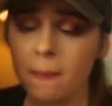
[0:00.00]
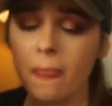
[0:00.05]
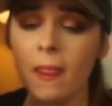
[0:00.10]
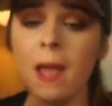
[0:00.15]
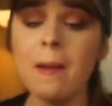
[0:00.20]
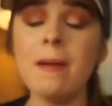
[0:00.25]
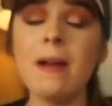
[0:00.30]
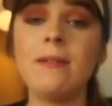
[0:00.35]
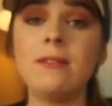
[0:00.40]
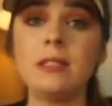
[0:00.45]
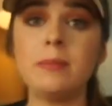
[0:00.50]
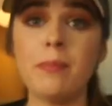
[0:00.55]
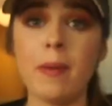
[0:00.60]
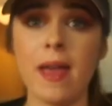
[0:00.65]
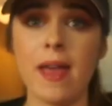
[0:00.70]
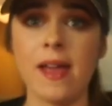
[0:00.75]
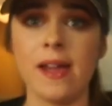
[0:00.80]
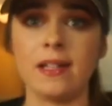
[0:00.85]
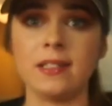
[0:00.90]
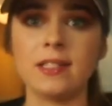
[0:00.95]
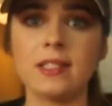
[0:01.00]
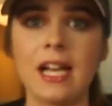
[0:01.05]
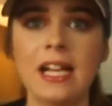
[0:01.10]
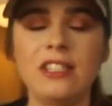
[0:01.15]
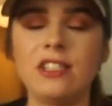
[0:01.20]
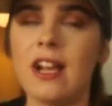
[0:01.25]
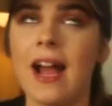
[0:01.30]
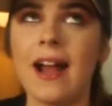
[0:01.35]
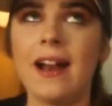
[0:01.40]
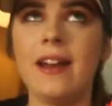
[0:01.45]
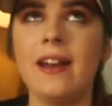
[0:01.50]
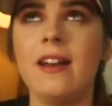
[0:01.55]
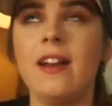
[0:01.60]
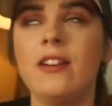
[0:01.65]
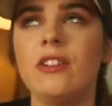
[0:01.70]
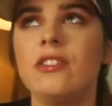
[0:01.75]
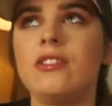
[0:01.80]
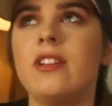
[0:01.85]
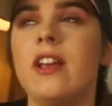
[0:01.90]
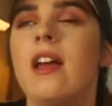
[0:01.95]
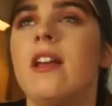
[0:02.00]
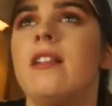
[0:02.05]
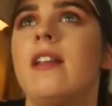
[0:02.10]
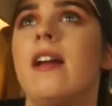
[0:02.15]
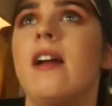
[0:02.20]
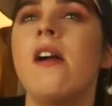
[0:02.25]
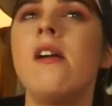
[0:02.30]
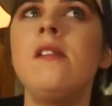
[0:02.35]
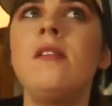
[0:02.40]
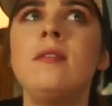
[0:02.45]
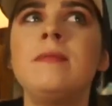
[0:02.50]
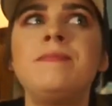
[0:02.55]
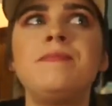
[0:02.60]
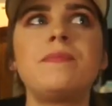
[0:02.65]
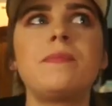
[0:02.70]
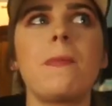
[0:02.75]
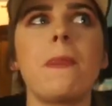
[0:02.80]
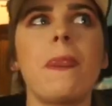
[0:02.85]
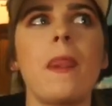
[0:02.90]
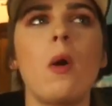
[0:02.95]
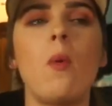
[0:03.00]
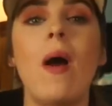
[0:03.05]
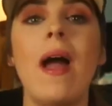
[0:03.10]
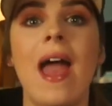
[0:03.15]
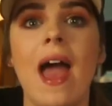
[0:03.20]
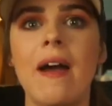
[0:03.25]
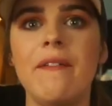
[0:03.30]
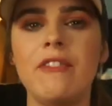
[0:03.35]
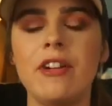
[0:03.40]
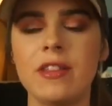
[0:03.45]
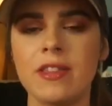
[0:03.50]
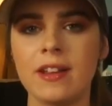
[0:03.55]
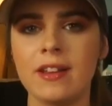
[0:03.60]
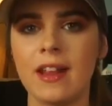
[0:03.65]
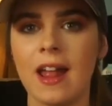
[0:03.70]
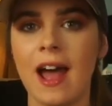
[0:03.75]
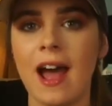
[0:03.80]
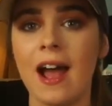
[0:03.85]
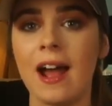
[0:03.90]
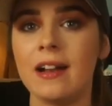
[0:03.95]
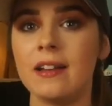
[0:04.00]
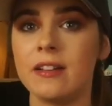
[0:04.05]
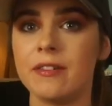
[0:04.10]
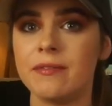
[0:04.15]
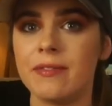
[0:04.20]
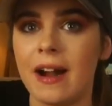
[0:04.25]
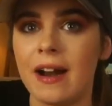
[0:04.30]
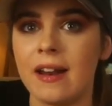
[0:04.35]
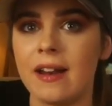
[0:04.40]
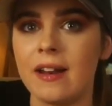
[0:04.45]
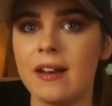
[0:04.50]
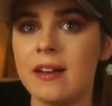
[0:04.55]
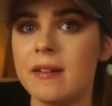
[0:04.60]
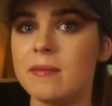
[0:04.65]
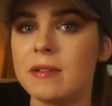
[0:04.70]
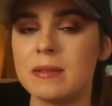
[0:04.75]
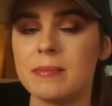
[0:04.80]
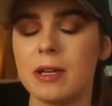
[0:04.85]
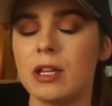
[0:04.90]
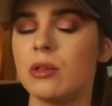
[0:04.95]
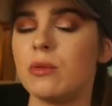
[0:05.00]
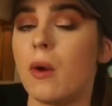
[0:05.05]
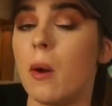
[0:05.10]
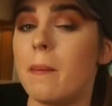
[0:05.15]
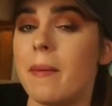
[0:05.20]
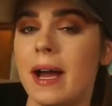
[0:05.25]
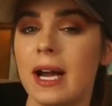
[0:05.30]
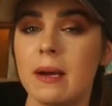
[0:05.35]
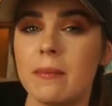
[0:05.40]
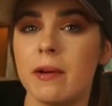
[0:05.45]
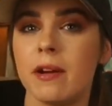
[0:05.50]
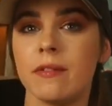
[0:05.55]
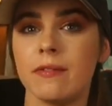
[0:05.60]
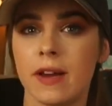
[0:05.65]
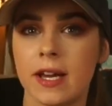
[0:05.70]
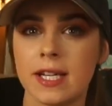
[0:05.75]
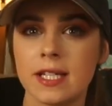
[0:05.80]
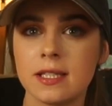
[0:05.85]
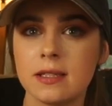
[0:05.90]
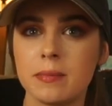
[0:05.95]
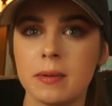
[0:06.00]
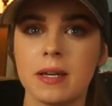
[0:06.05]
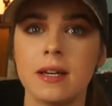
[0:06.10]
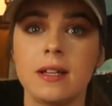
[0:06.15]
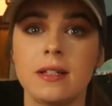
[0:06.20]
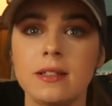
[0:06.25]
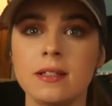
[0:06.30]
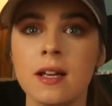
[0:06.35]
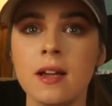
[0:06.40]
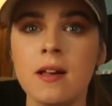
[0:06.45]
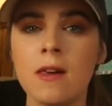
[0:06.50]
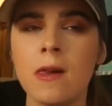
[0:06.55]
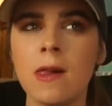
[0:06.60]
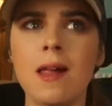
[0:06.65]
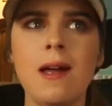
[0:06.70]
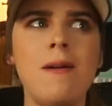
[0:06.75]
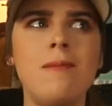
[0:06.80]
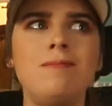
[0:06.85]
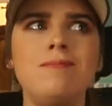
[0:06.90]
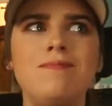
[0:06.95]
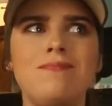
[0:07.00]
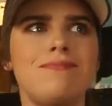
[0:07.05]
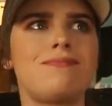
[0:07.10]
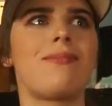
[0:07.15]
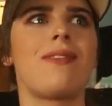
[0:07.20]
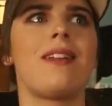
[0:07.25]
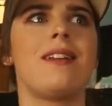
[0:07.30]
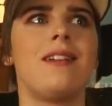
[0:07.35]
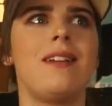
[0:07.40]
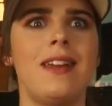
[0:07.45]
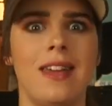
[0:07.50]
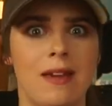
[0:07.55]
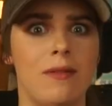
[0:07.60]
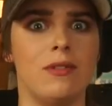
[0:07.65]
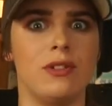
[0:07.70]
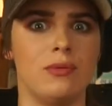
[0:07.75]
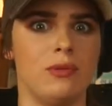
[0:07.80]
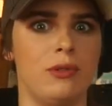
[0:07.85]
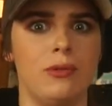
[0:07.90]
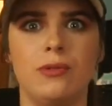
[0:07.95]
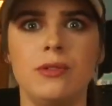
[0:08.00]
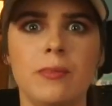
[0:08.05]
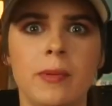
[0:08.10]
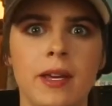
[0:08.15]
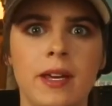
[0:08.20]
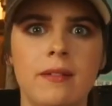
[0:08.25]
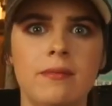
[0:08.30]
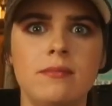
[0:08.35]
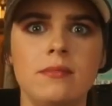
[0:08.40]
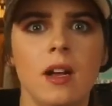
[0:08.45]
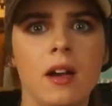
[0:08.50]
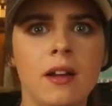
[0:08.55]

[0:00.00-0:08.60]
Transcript: I mean, I was pissed. I didn't understand like why everything that I had confided in him was being thrown back in my face because he was rude to me.